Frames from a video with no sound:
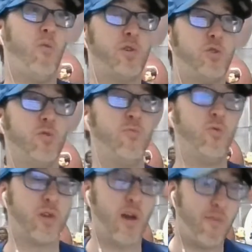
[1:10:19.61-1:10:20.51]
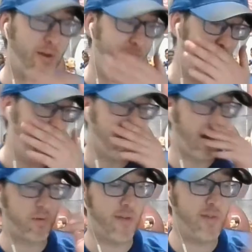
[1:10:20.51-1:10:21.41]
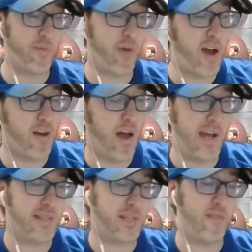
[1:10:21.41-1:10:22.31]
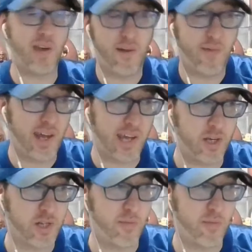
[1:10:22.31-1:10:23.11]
which the Lions and the Vienna Vikings.